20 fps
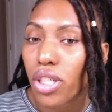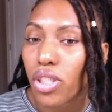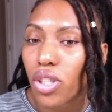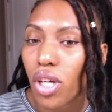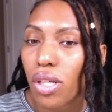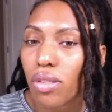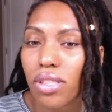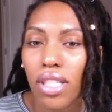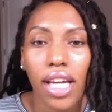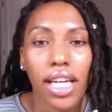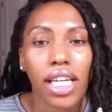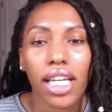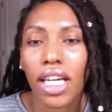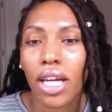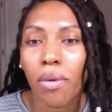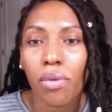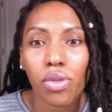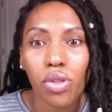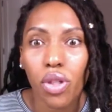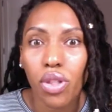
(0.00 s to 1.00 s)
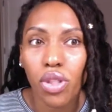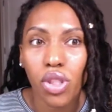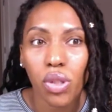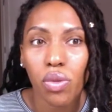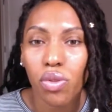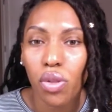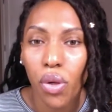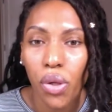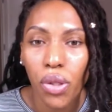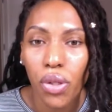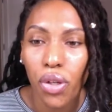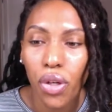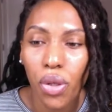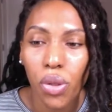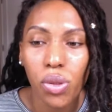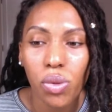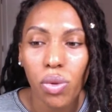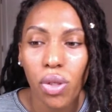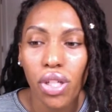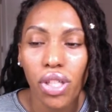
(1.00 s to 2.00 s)
So I was like, she was the only girl
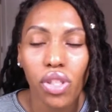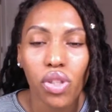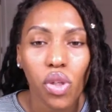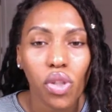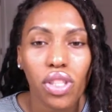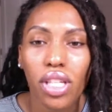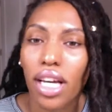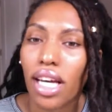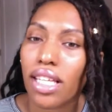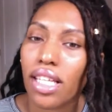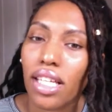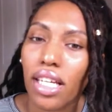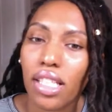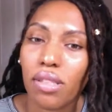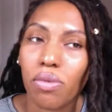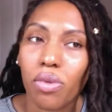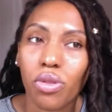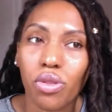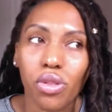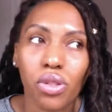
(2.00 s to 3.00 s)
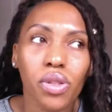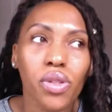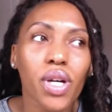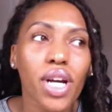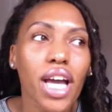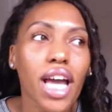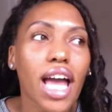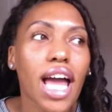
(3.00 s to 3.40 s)
who's working. So I was like, I think I spoke to you.